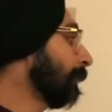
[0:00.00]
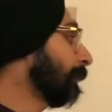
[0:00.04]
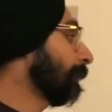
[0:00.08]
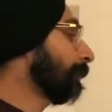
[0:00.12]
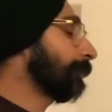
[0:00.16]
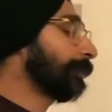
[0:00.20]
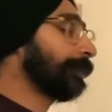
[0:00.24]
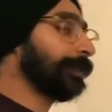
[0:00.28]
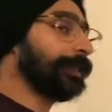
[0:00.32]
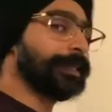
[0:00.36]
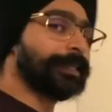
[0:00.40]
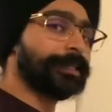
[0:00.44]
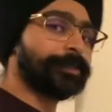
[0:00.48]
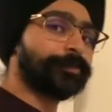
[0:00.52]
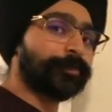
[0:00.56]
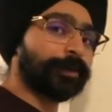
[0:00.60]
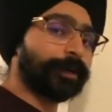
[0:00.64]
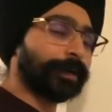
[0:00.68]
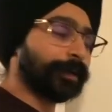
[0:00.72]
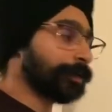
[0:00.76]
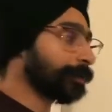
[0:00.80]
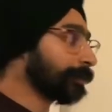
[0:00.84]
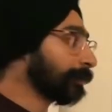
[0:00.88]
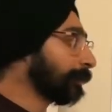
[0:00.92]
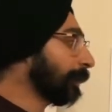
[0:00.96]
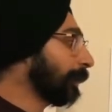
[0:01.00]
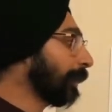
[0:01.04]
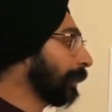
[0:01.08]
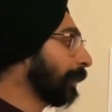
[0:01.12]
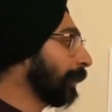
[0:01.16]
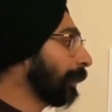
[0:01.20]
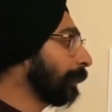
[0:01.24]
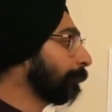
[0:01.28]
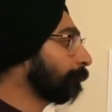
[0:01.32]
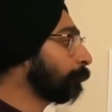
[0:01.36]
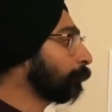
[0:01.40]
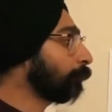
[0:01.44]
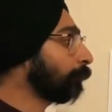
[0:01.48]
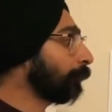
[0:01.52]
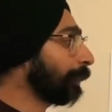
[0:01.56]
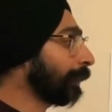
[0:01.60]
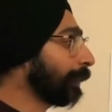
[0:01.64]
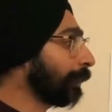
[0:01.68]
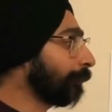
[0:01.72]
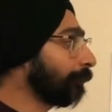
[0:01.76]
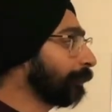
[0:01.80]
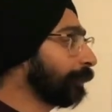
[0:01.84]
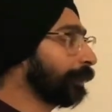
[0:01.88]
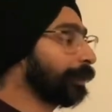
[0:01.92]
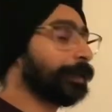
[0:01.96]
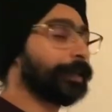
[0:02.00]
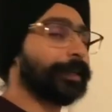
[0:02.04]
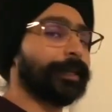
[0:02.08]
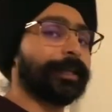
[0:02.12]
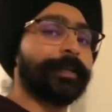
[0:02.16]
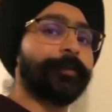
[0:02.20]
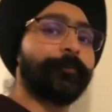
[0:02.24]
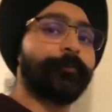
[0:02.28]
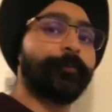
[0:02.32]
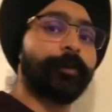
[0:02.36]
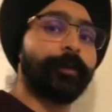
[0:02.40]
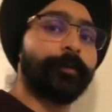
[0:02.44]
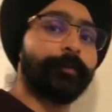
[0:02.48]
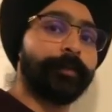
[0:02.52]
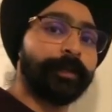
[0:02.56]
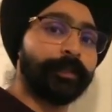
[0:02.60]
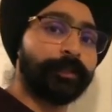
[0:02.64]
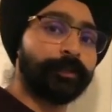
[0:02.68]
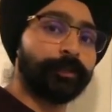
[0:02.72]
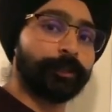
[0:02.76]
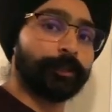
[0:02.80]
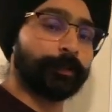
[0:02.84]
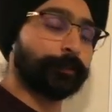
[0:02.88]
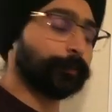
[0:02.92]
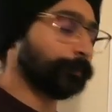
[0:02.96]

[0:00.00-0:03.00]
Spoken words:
These drugs help to alleviate inflammation.